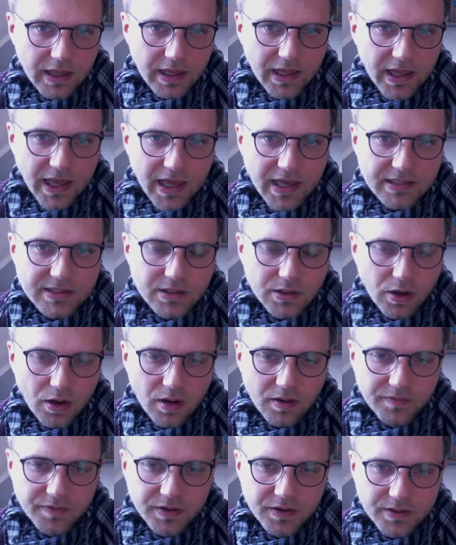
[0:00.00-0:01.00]
as
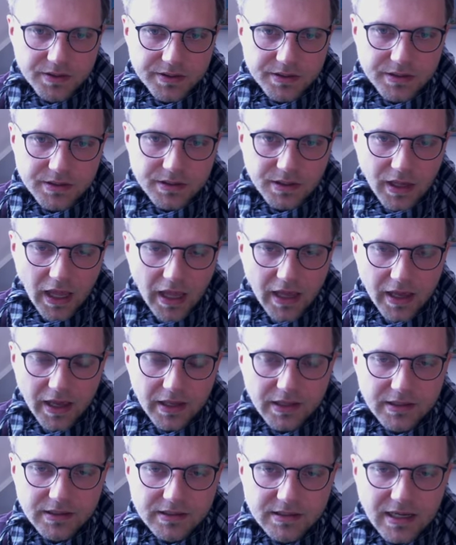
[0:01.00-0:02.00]
obvious
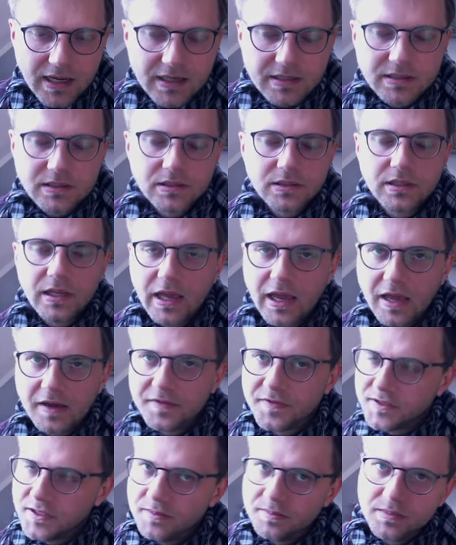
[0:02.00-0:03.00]
and it does not have
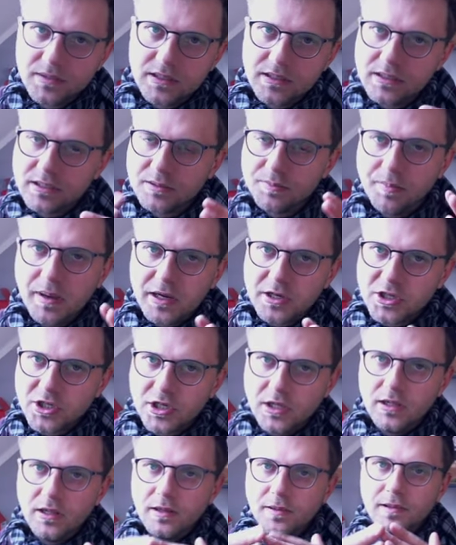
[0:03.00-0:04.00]
some of these
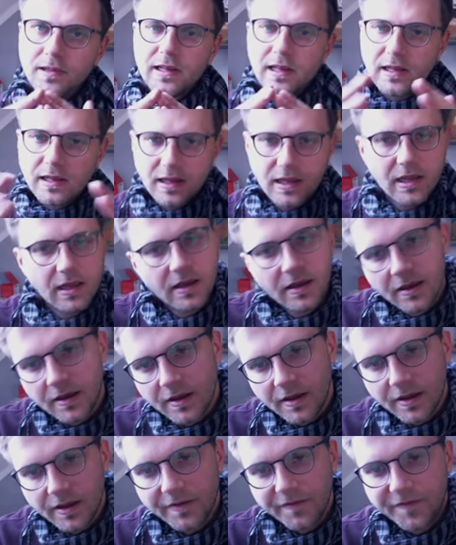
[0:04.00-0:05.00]
special
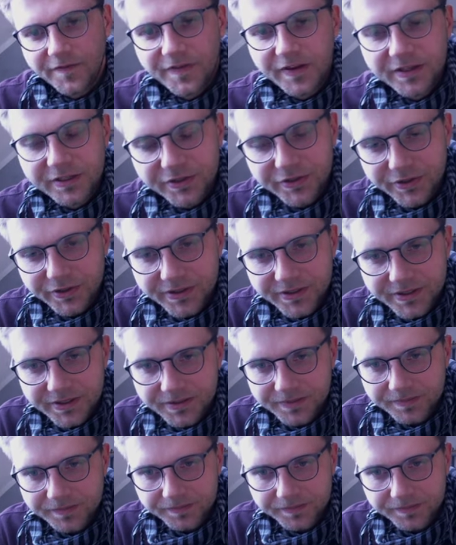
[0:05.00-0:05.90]
features